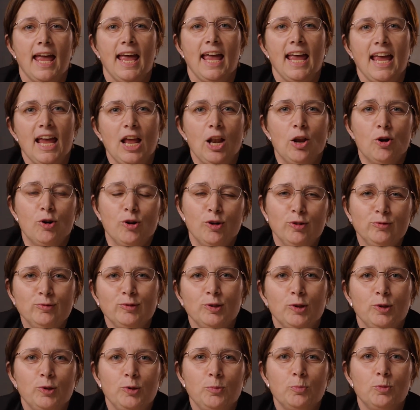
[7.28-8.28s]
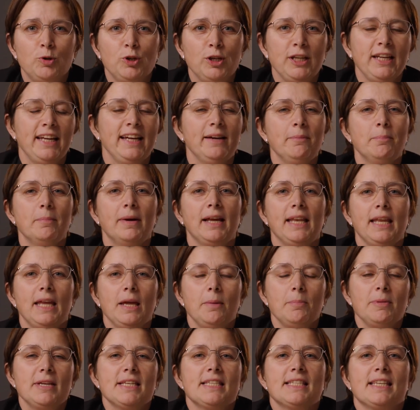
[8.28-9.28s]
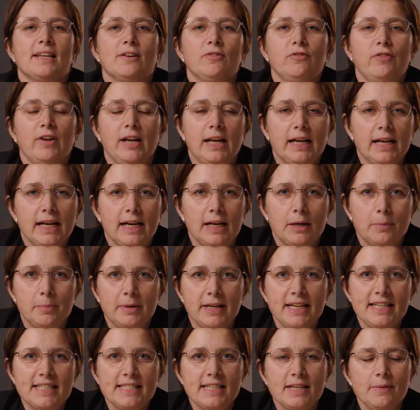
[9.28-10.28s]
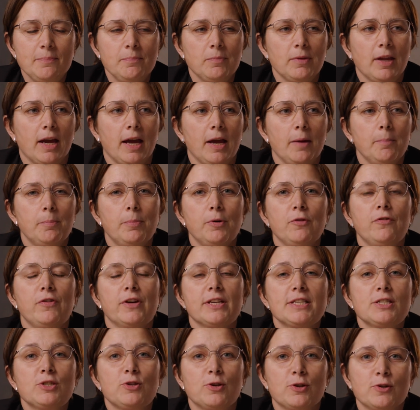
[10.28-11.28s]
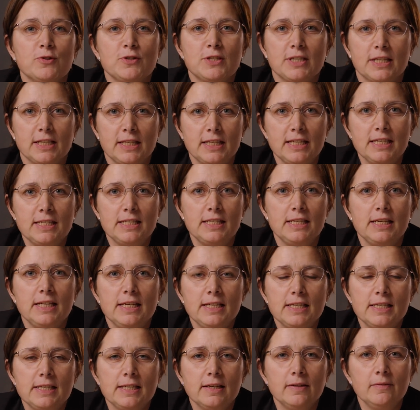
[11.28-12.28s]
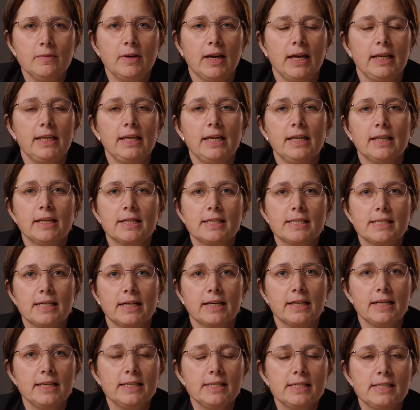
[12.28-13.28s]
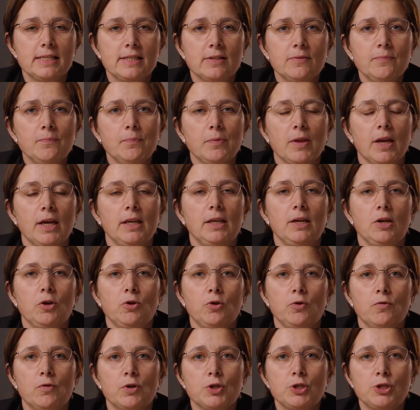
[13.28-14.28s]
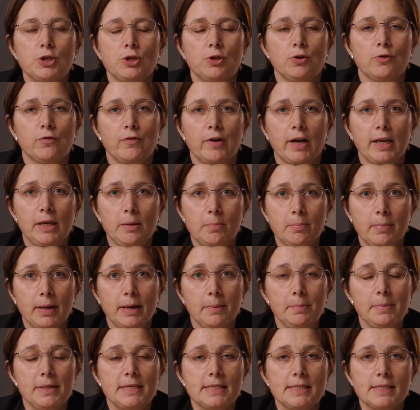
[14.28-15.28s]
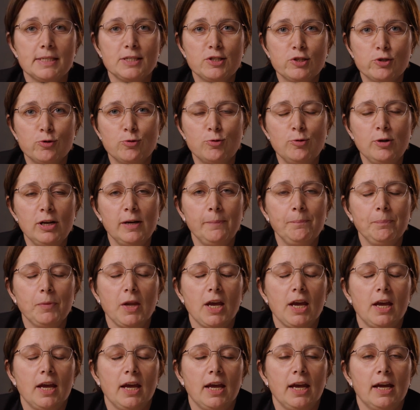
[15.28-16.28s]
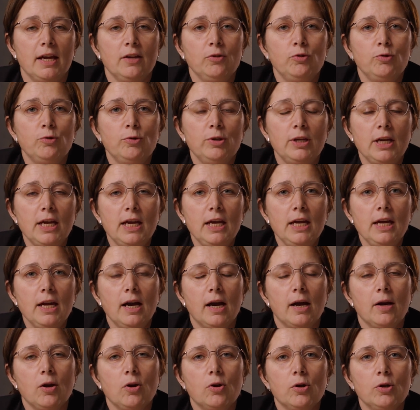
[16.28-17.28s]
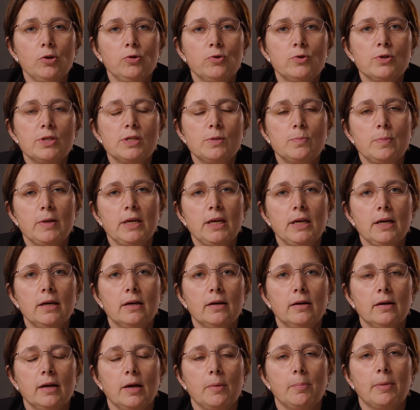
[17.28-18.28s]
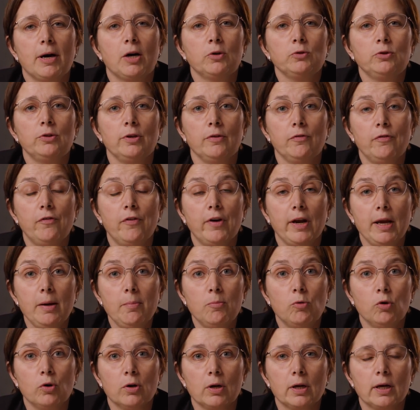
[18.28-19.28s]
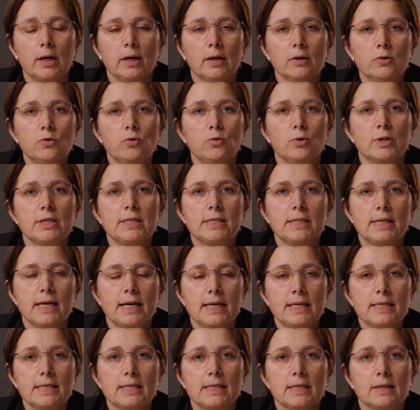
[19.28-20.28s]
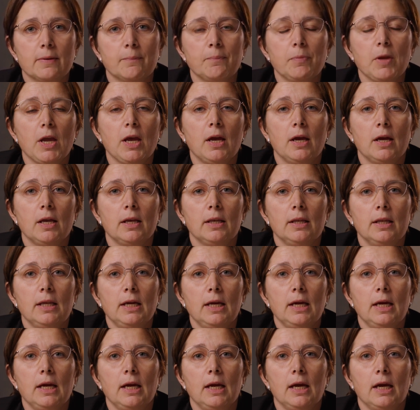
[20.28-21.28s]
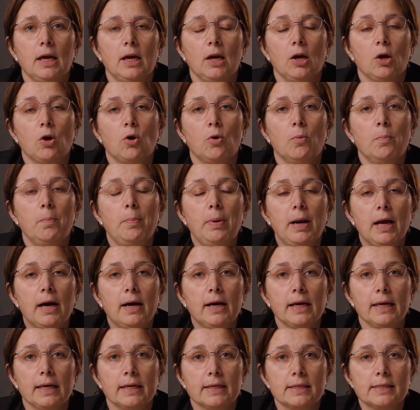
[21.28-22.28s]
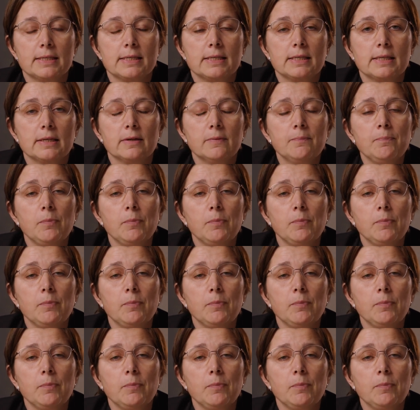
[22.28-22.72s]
Hello, good morning. My name is Raffaella Calabrese. I'm Professor of Statistics and Data Science at the University of Edinburgh Business School. And today I'm going to speak about a framework to assess the compliance